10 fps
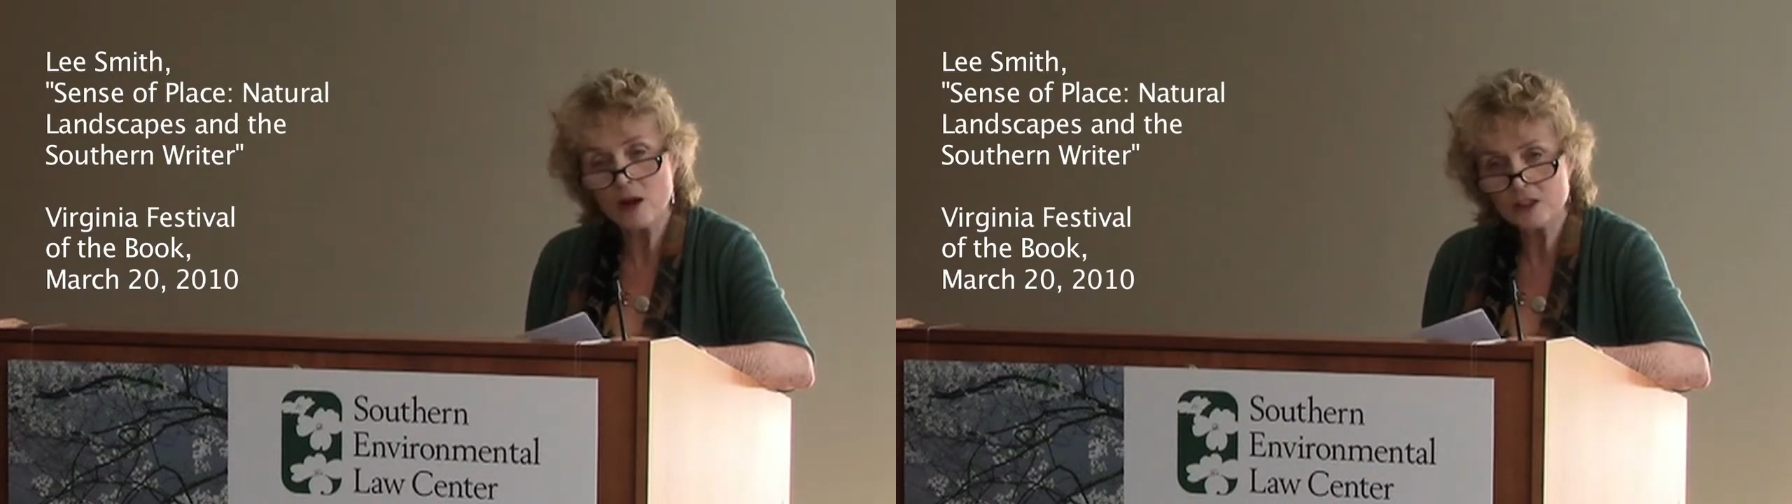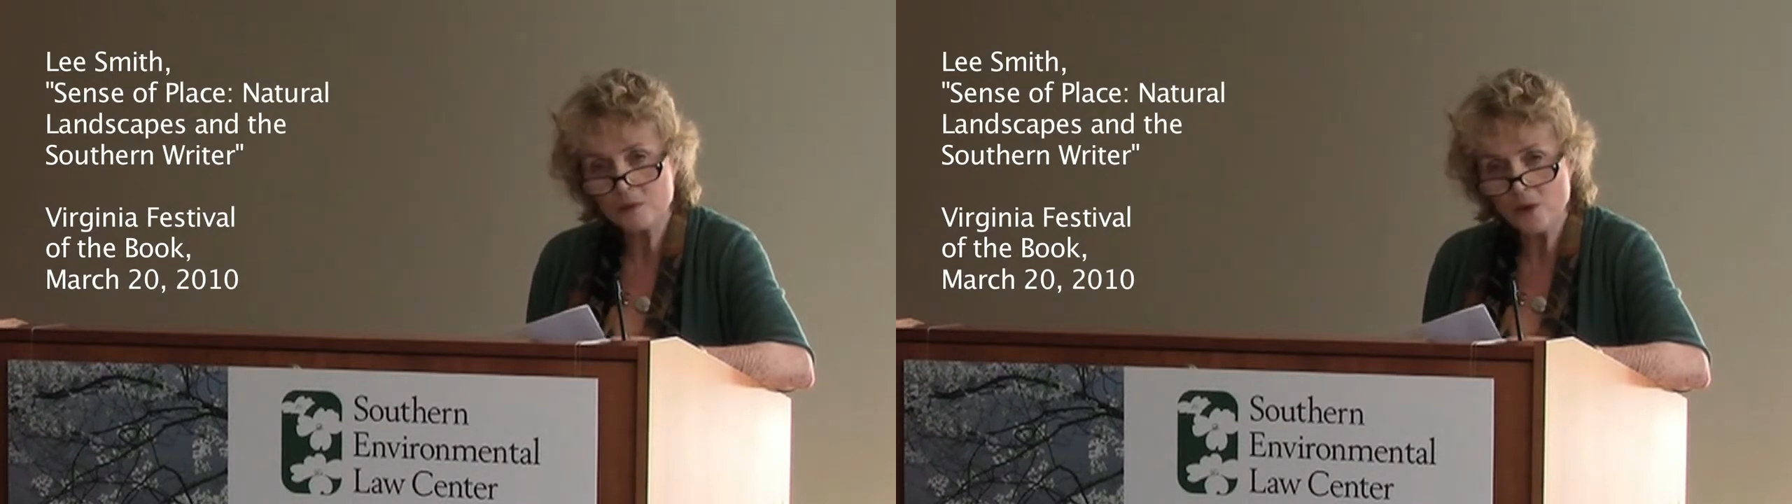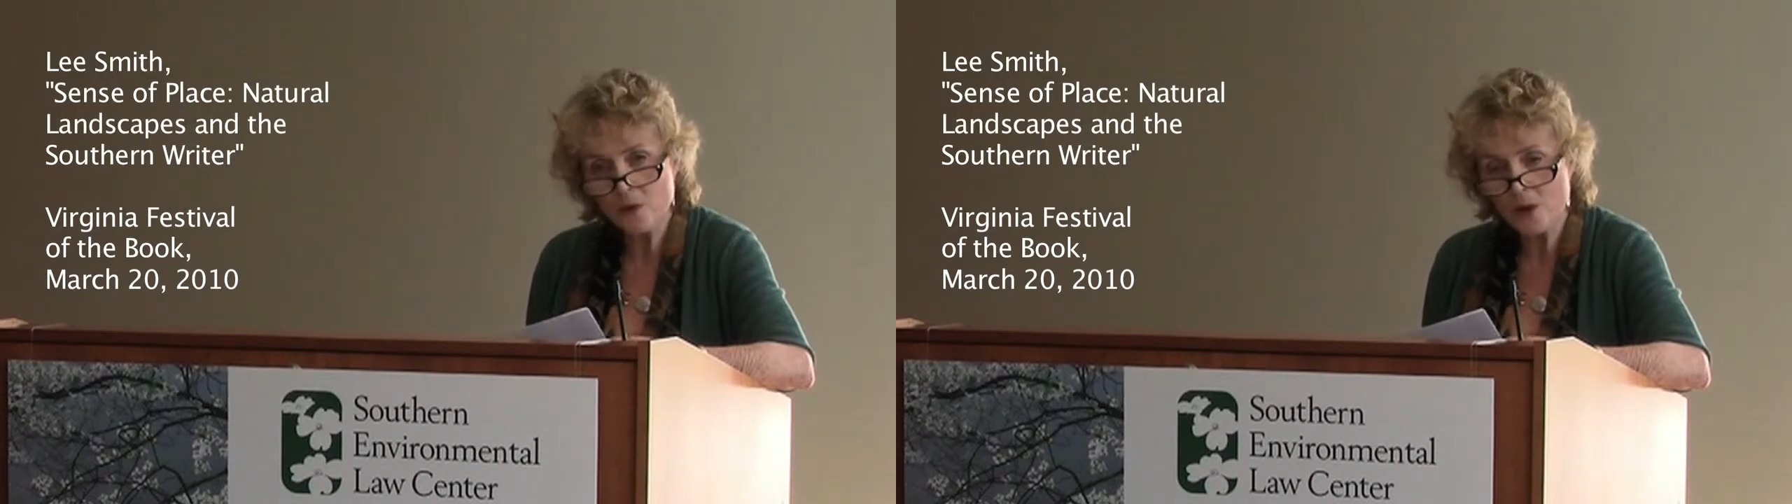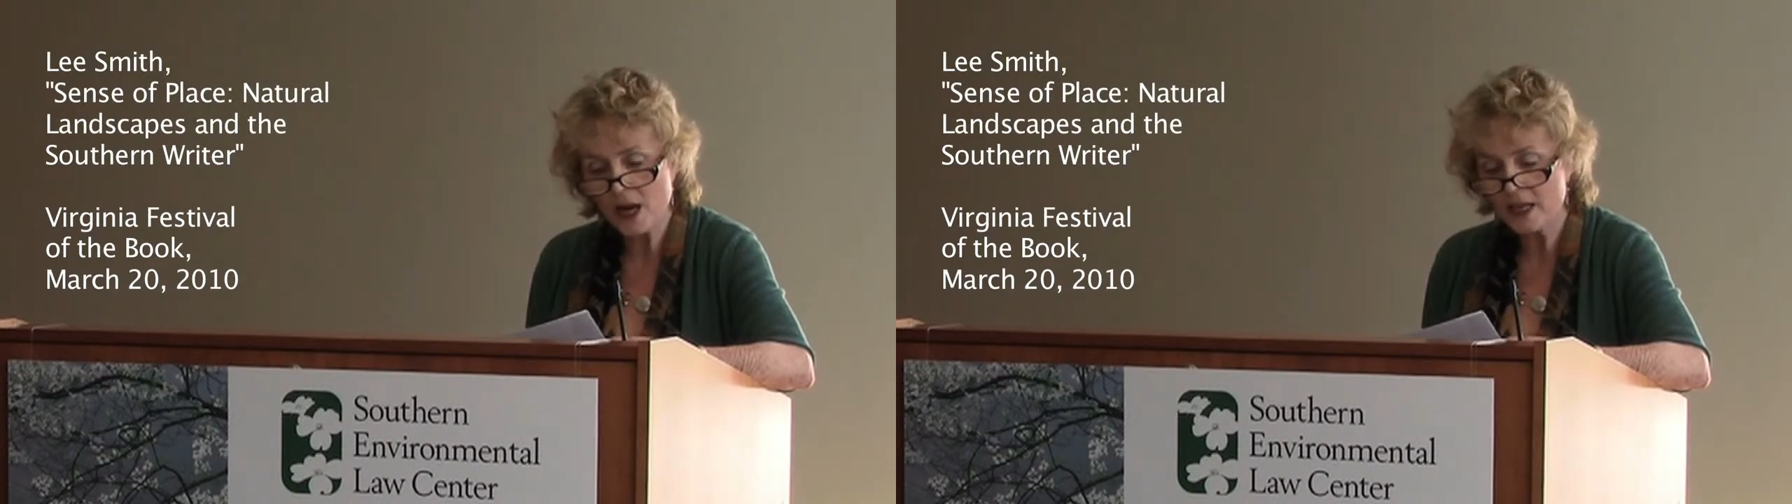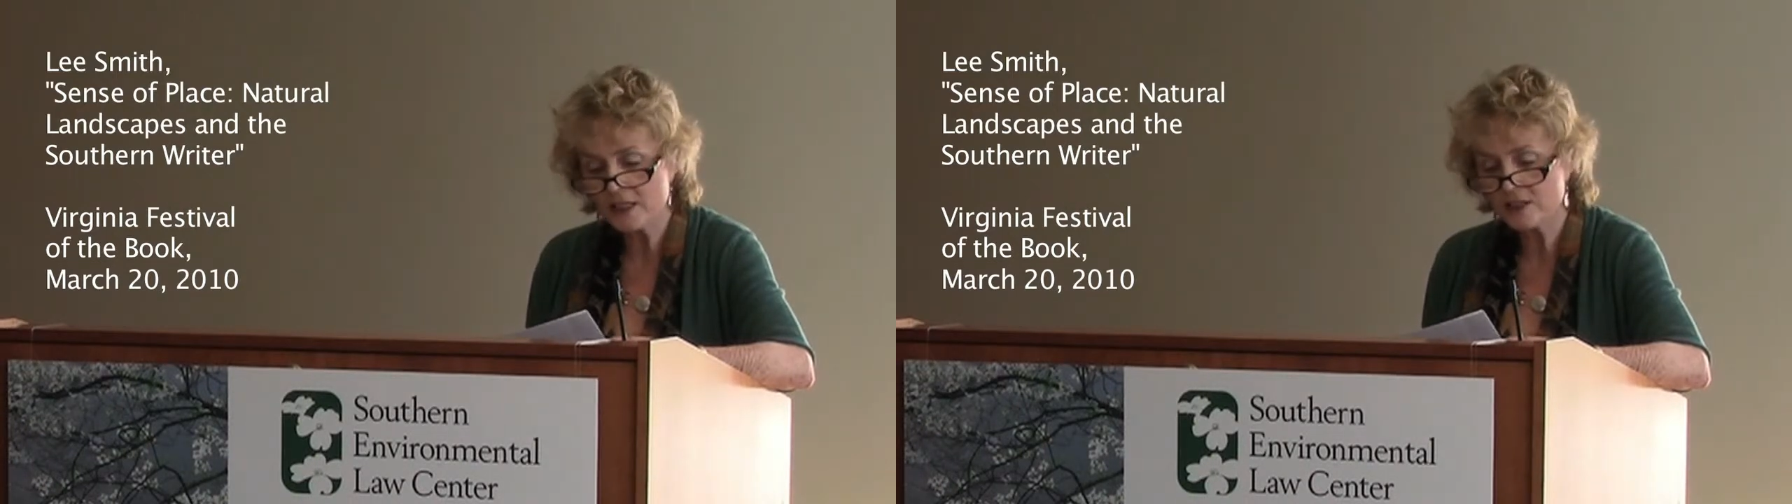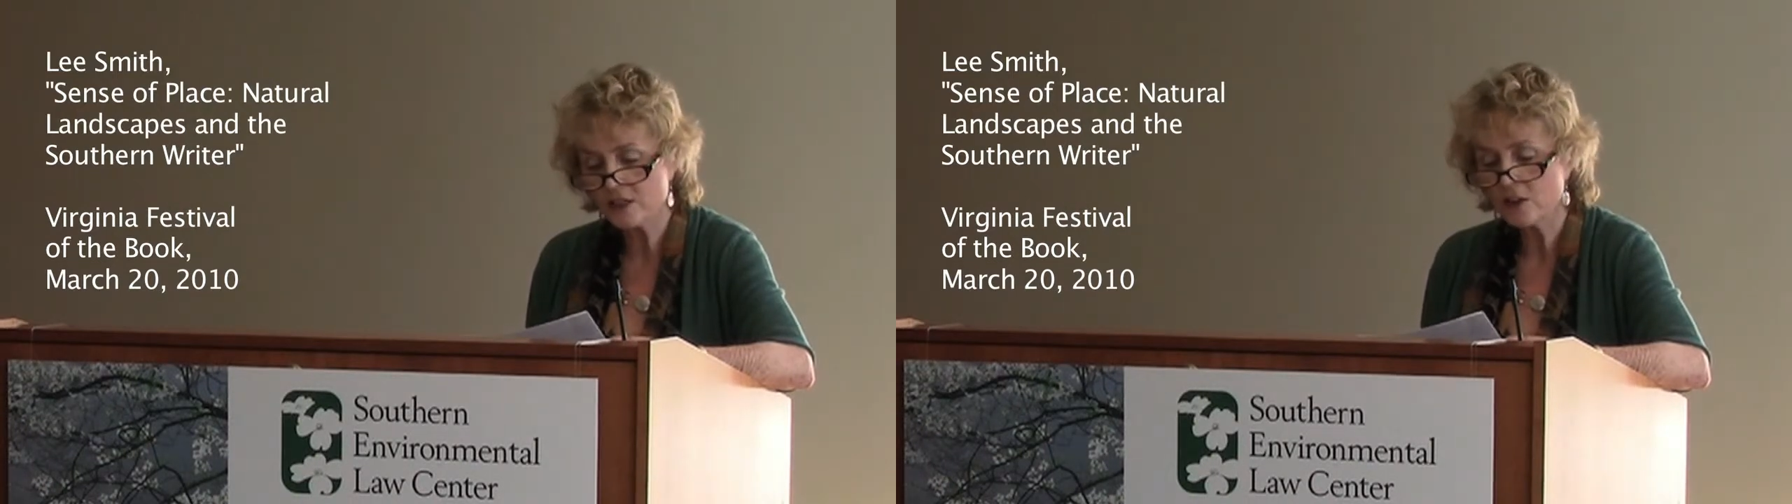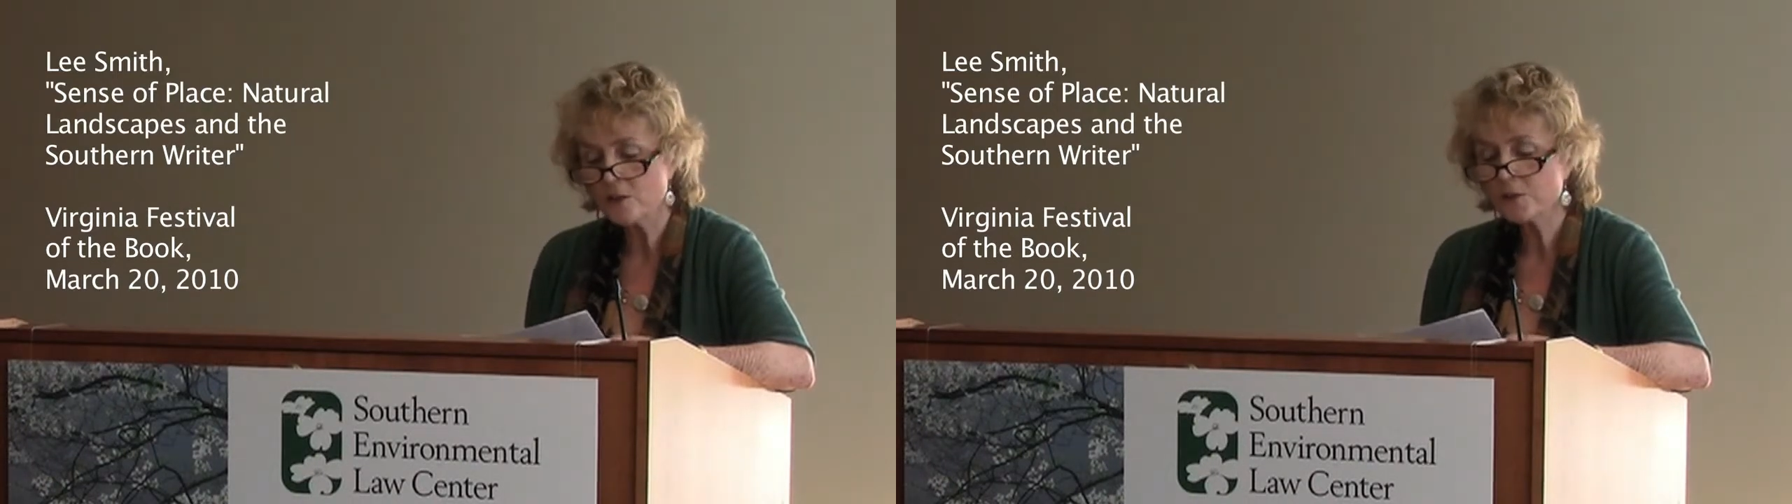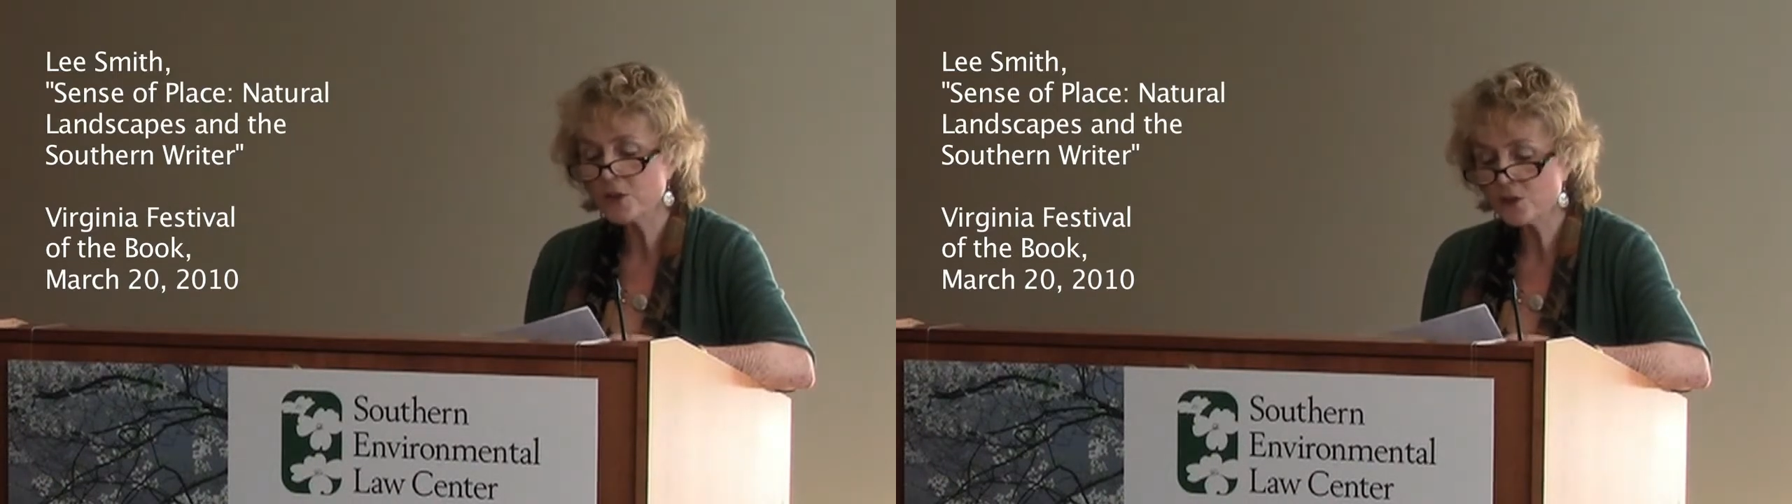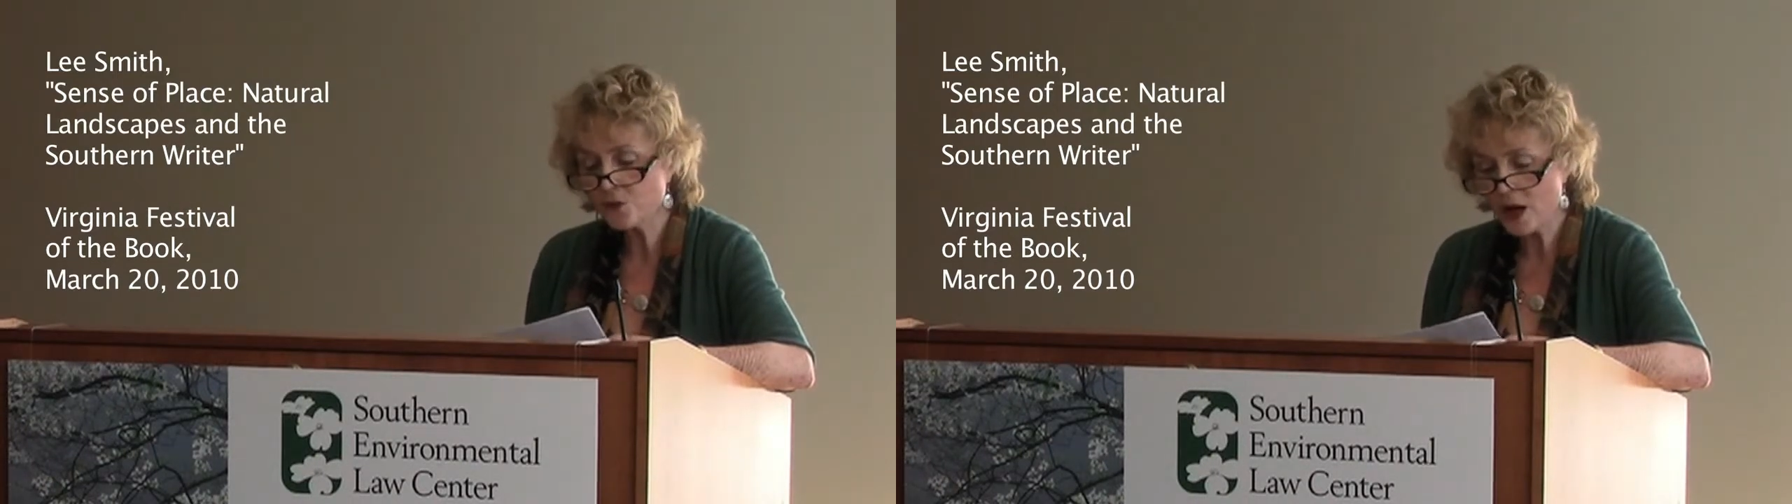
multiple ways to